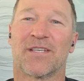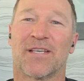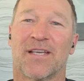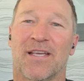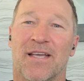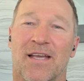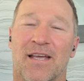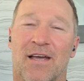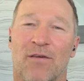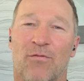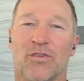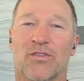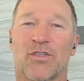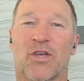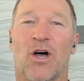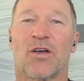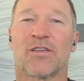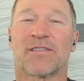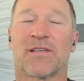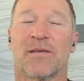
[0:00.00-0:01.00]
it
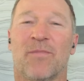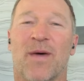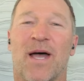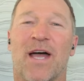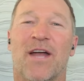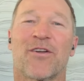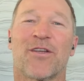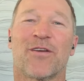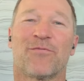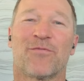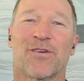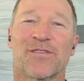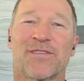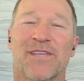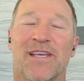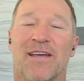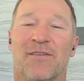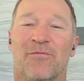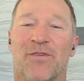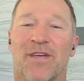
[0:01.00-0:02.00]
was awesome. Mario
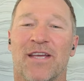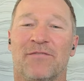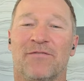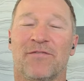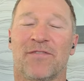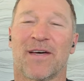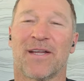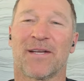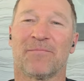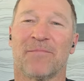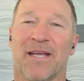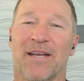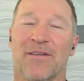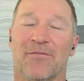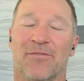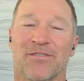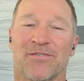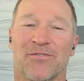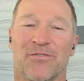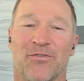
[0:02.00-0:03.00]
was there. We had fun,
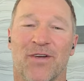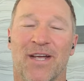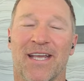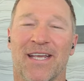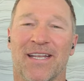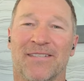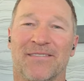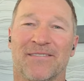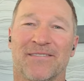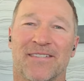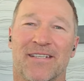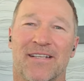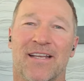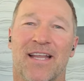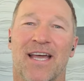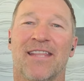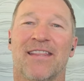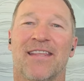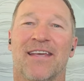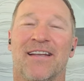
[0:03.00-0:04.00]
man. It was great.
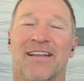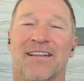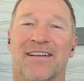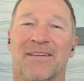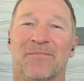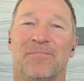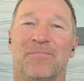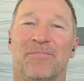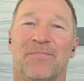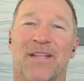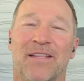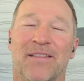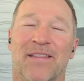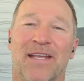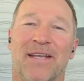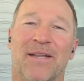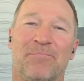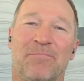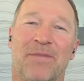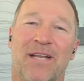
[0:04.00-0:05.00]
I like that little
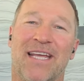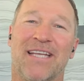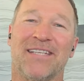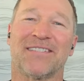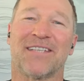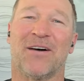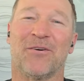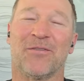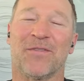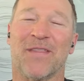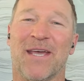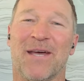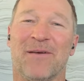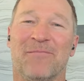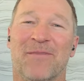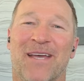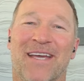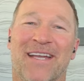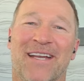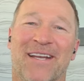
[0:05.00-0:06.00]
place out
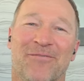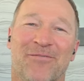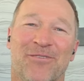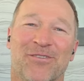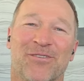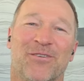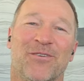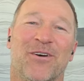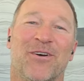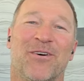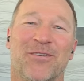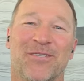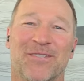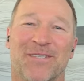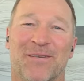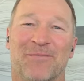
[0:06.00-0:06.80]
there, man. It was good.